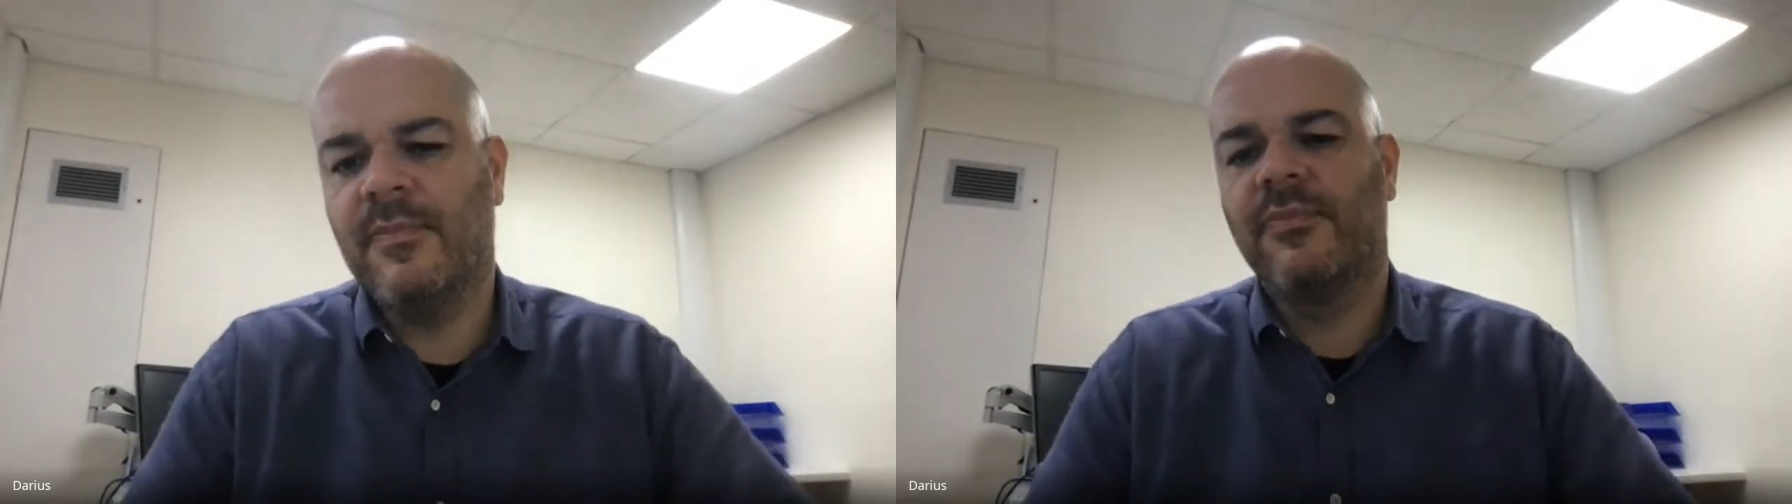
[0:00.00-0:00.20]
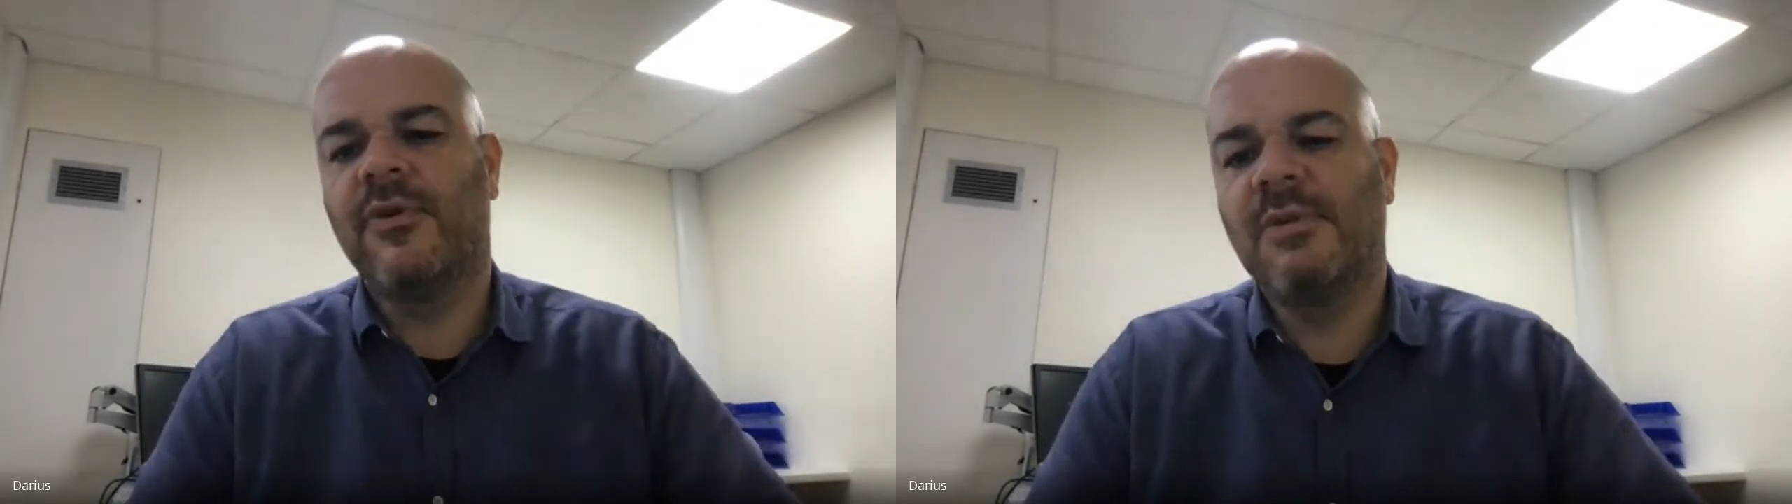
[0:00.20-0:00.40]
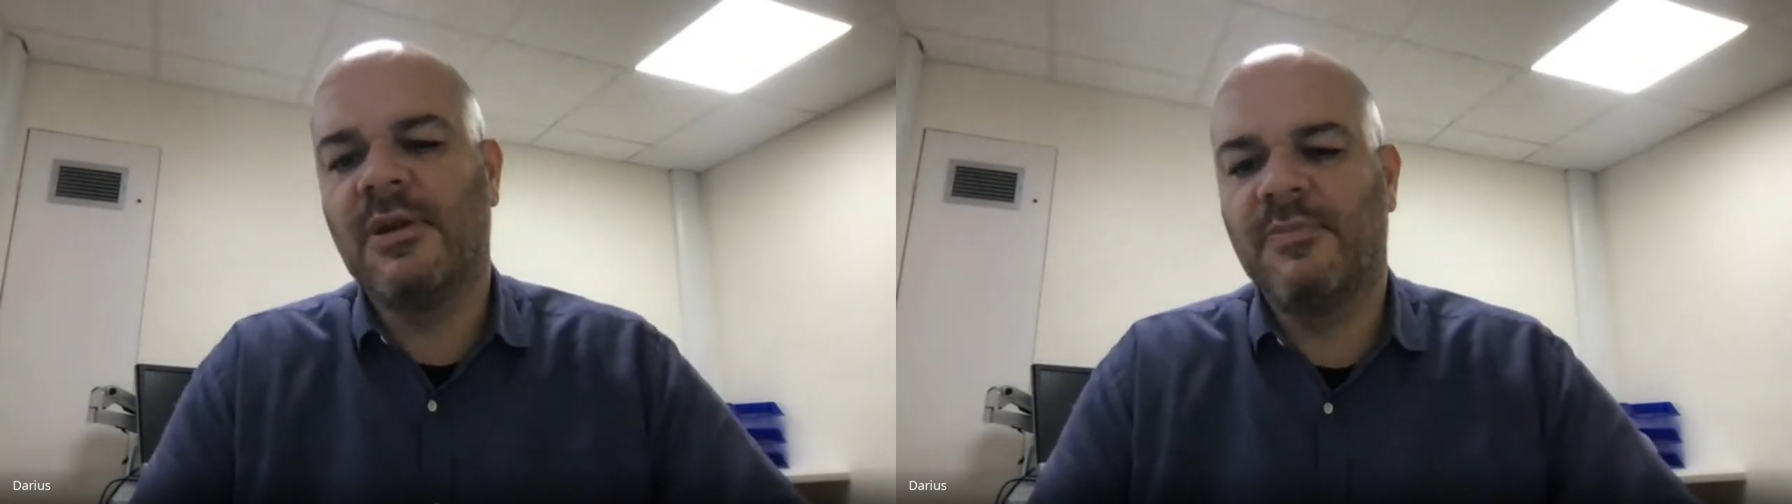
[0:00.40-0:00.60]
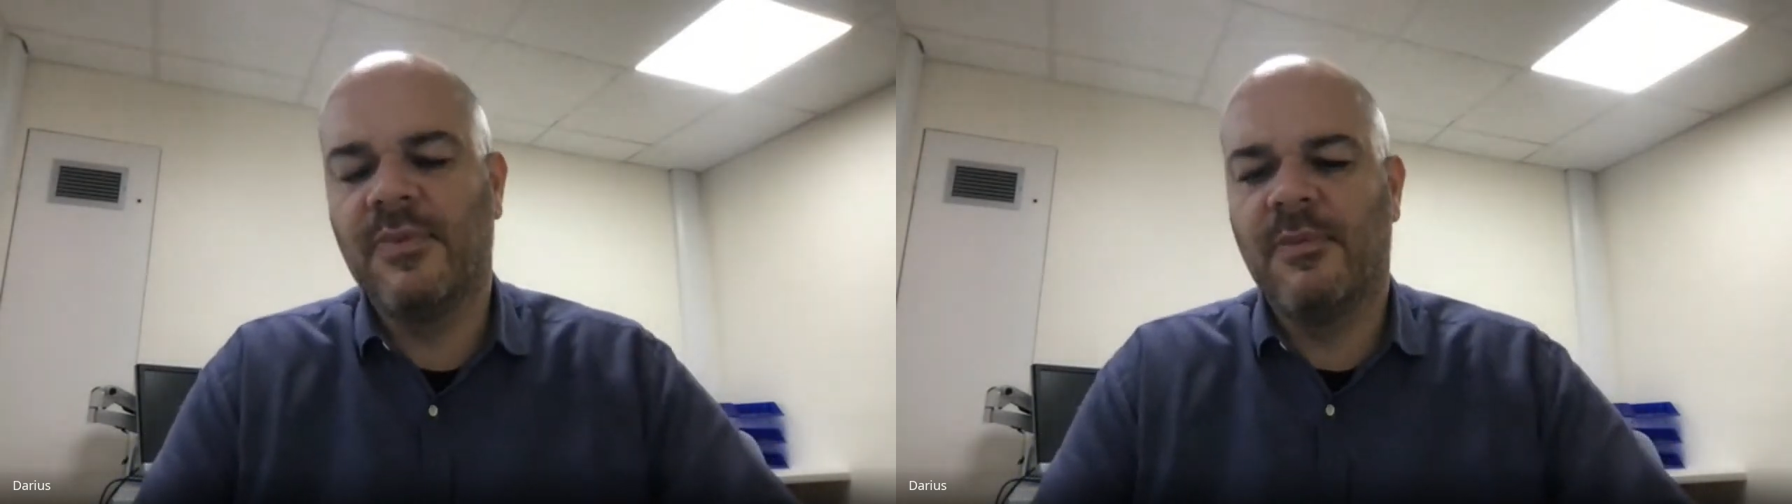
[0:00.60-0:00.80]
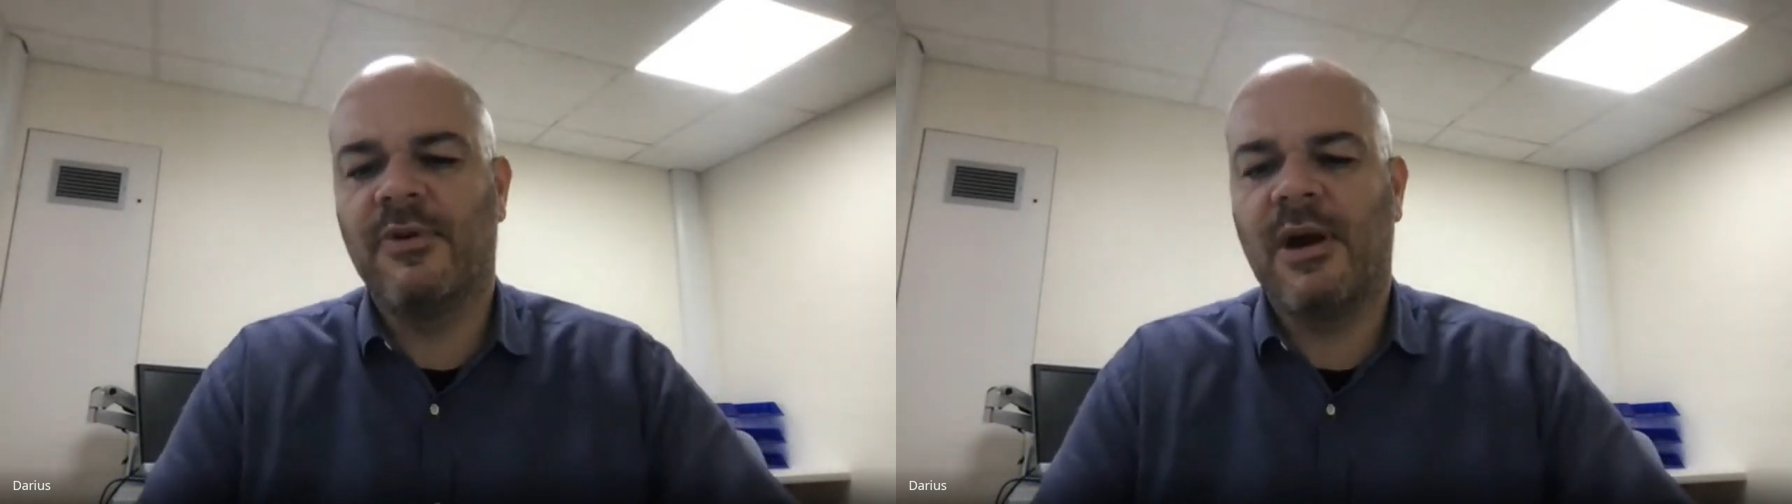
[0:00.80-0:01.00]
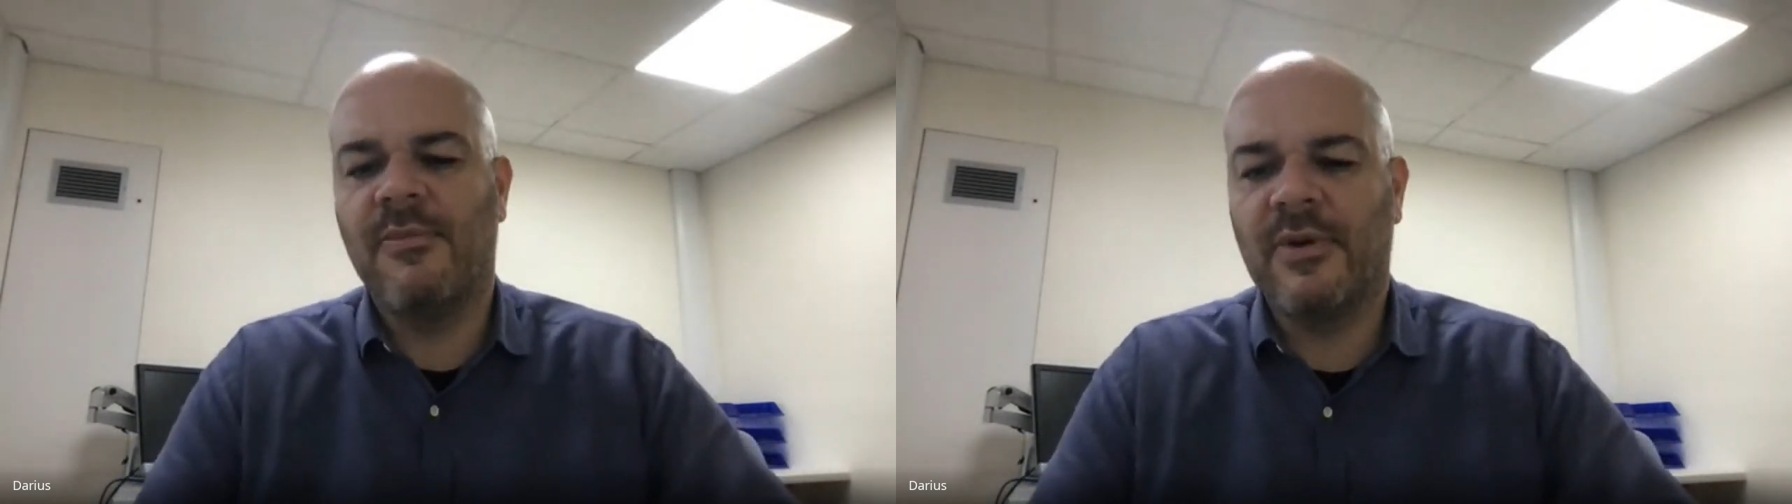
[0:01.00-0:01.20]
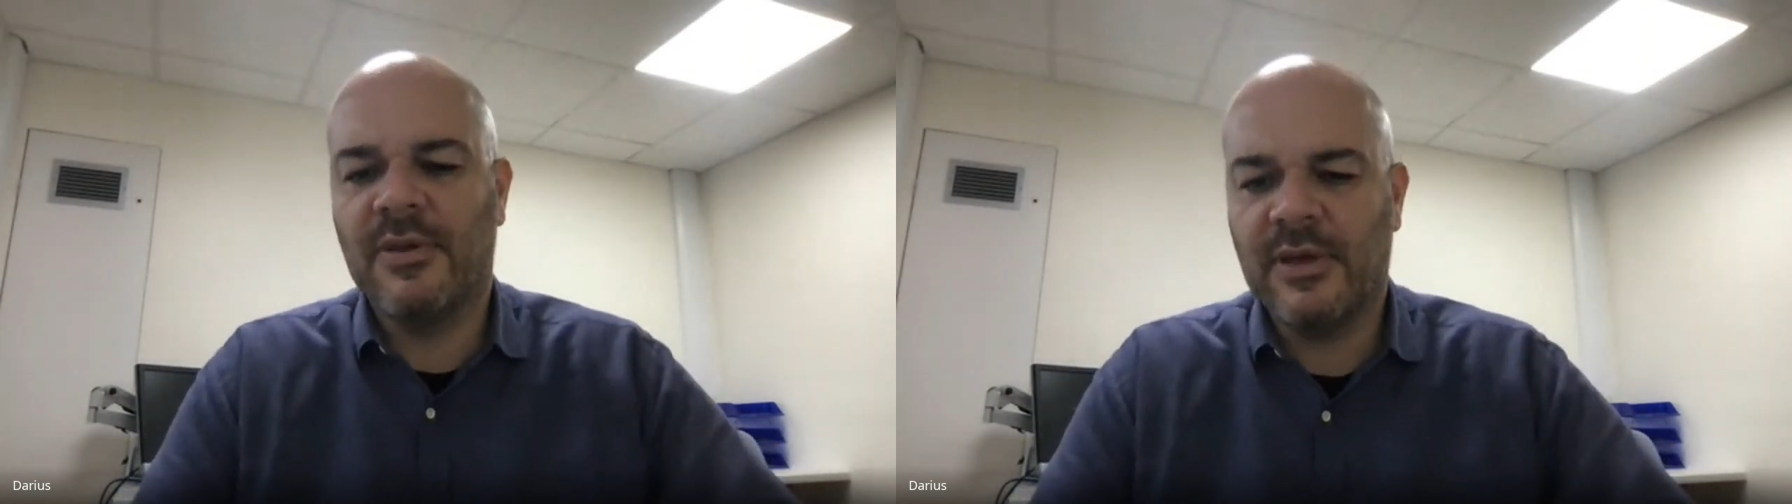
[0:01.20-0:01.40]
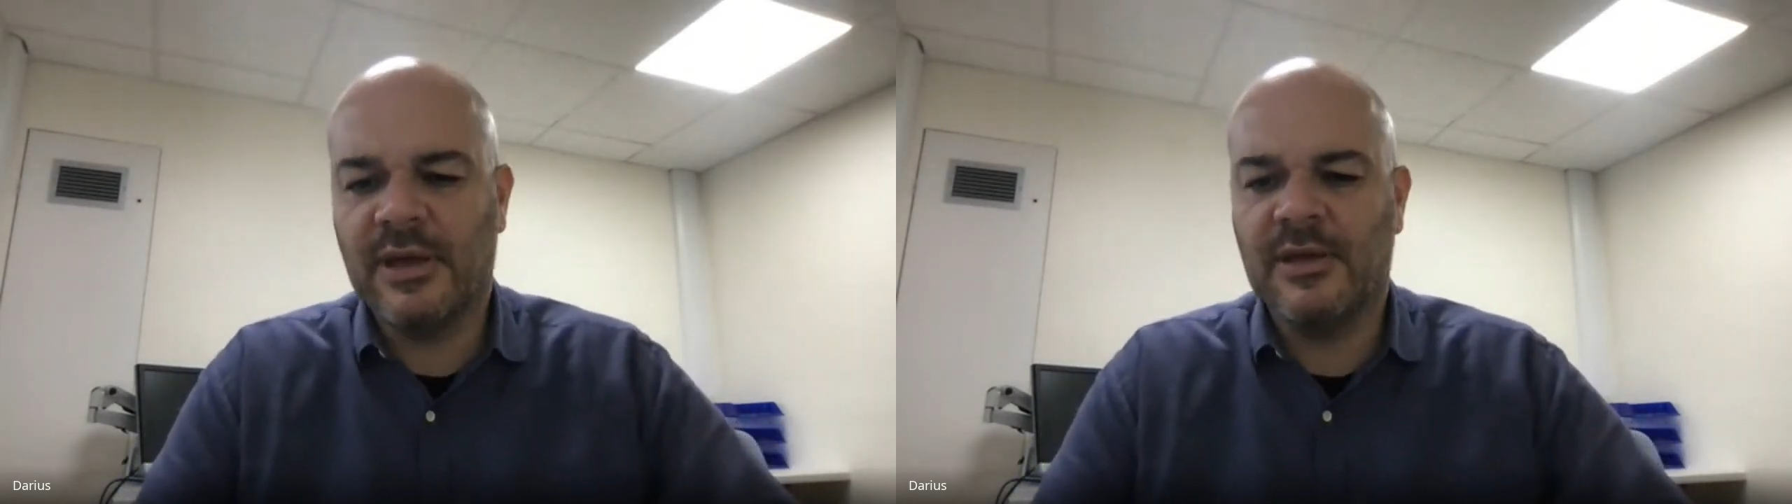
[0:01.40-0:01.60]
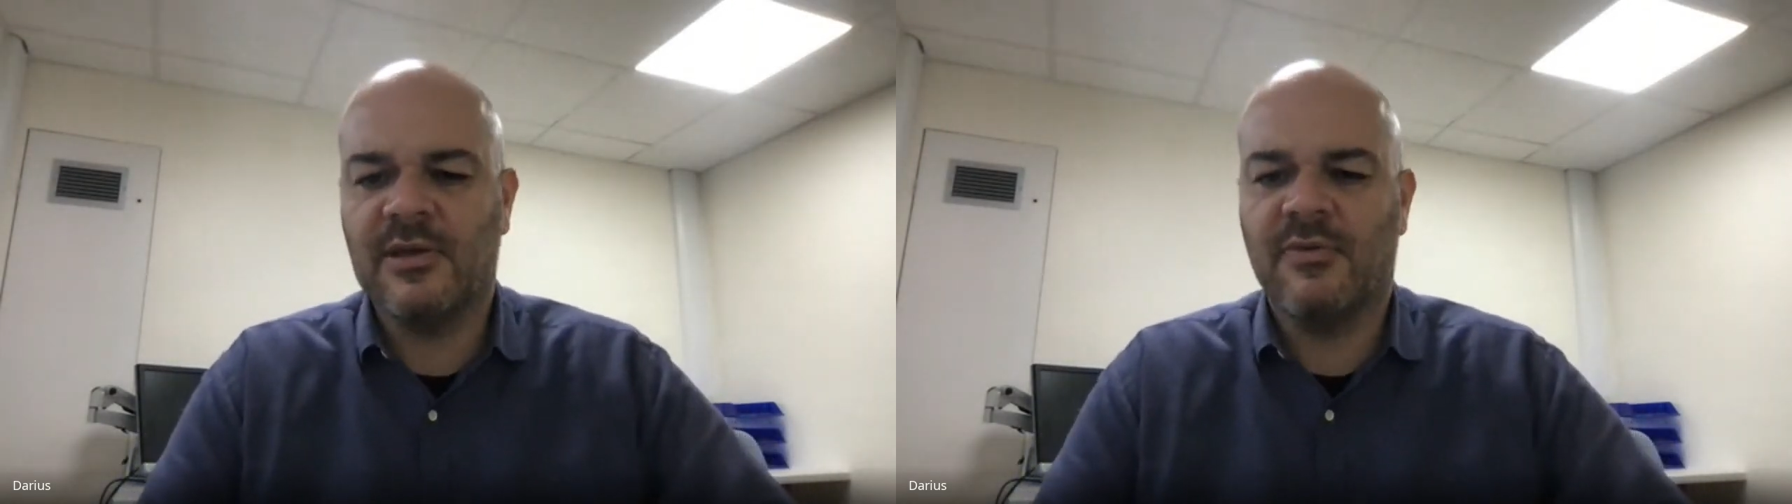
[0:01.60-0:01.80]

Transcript: probably the primary thing is